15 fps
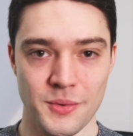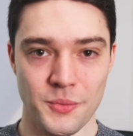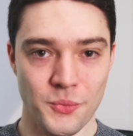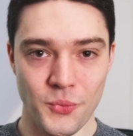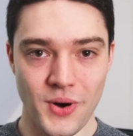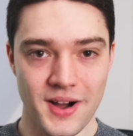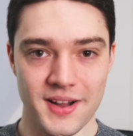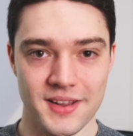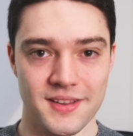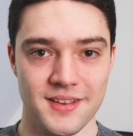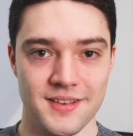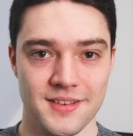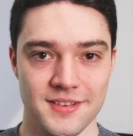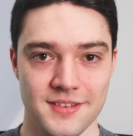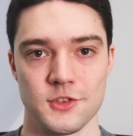Why?
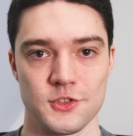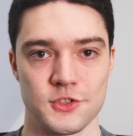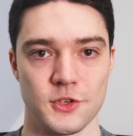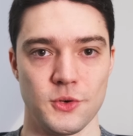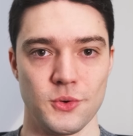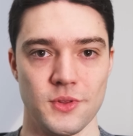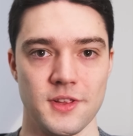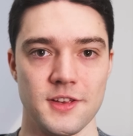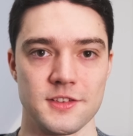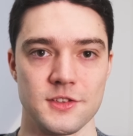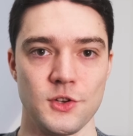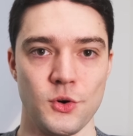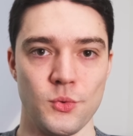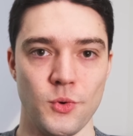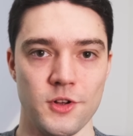So there's
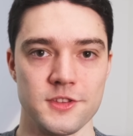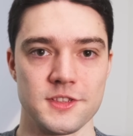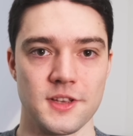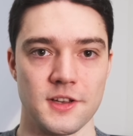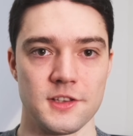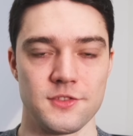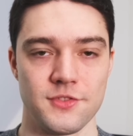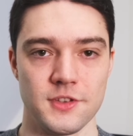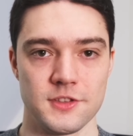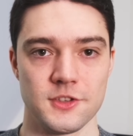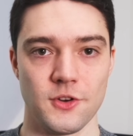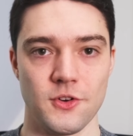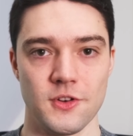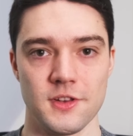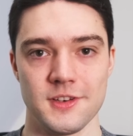no one size fits
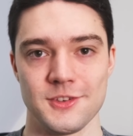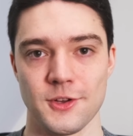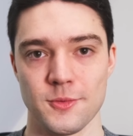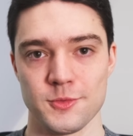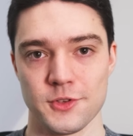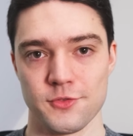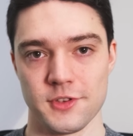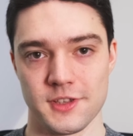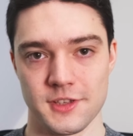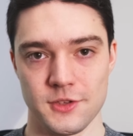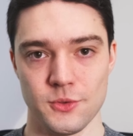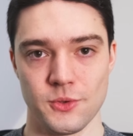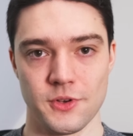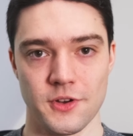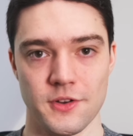all in terms of
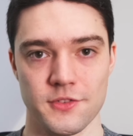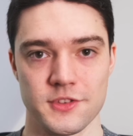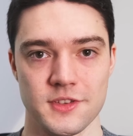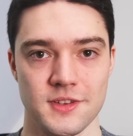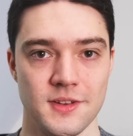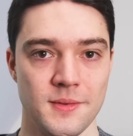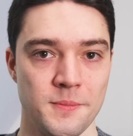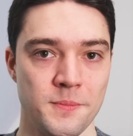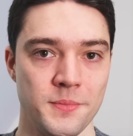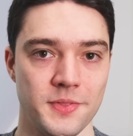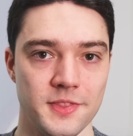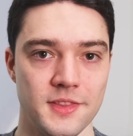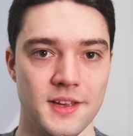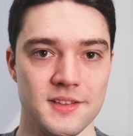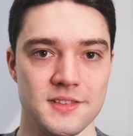EQ curves.
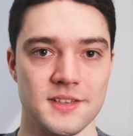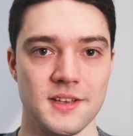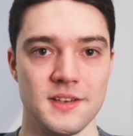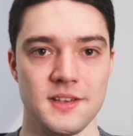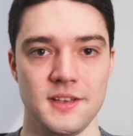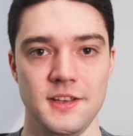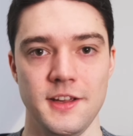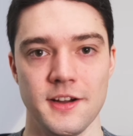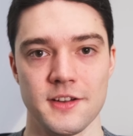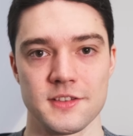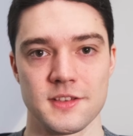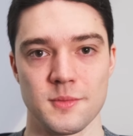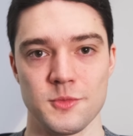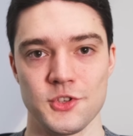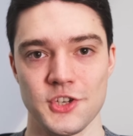That said, here are
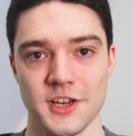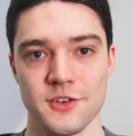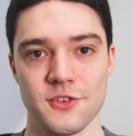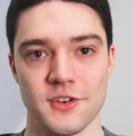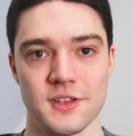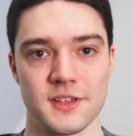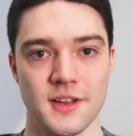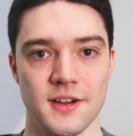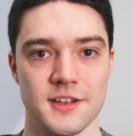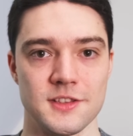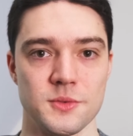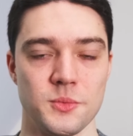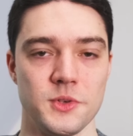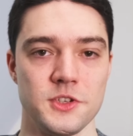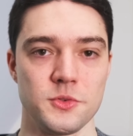some general
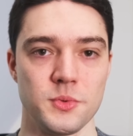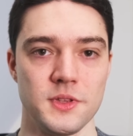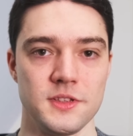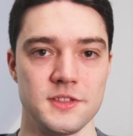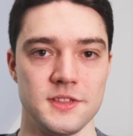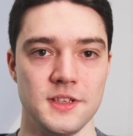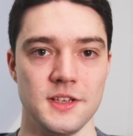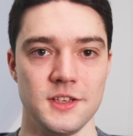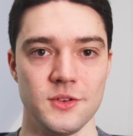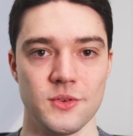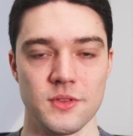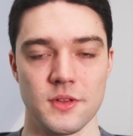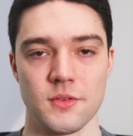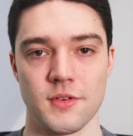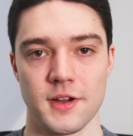guides which will steer you
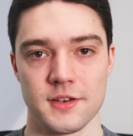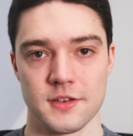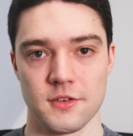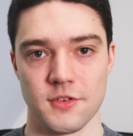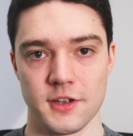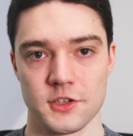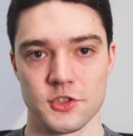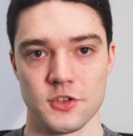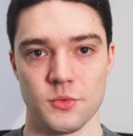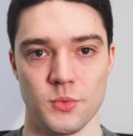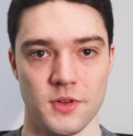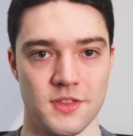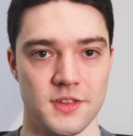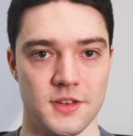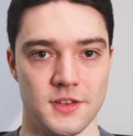in the right direction
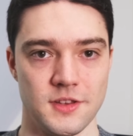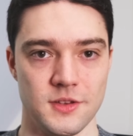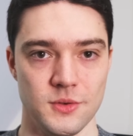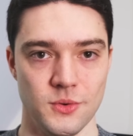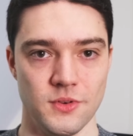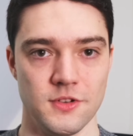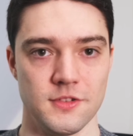with EQ.